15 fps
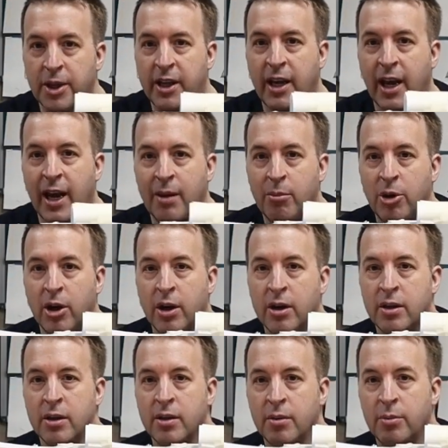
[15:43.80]
camera,
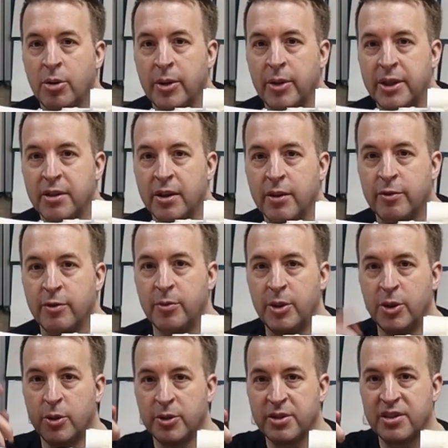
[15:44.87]
I'll probably do it from
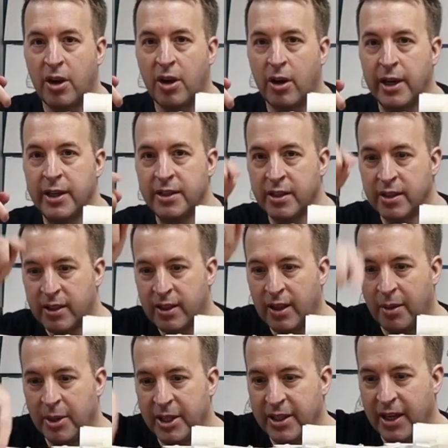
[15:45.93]
your side,
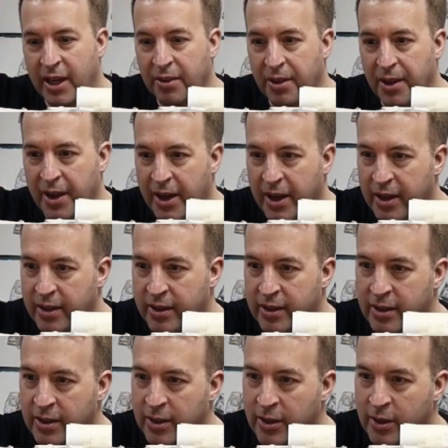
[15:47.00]
coming down there.
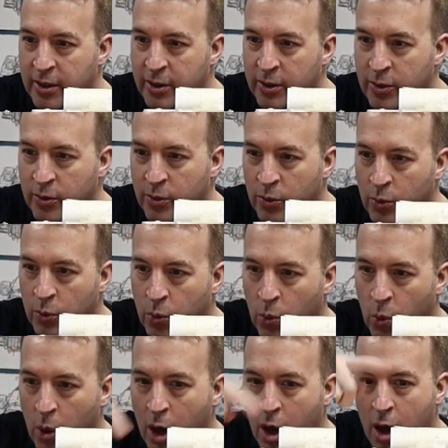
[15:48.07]

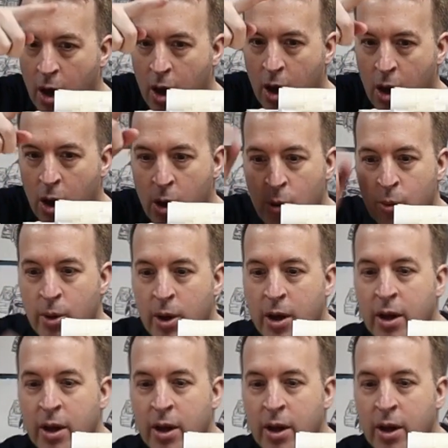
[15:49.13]
Whoa!